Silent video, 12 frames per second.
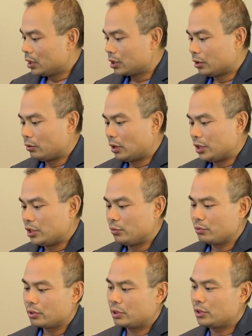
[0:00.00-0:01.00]
So
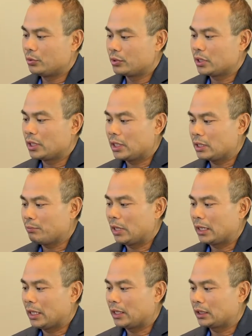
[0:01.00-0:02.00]
using this
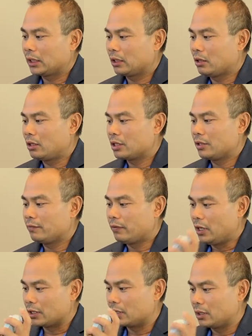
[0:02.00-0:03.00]
magnetic technology,
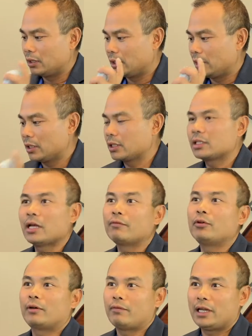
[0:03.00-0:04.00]
first, there's
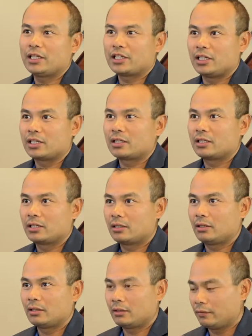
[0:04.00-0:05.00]
several advantages.
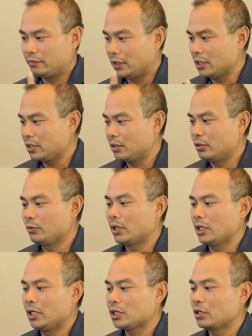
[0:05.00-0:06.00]
First, you
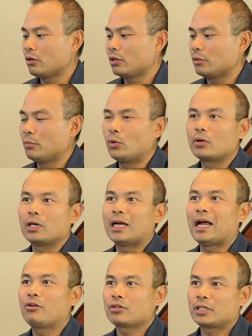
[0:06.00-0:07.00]
can install the motor
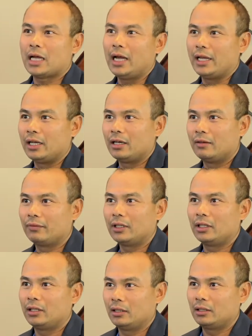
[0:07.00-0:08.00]
outside of
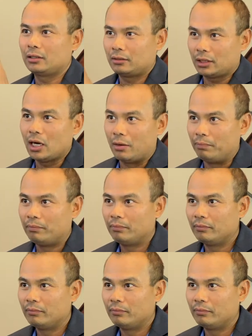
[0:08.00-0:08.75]
the tub.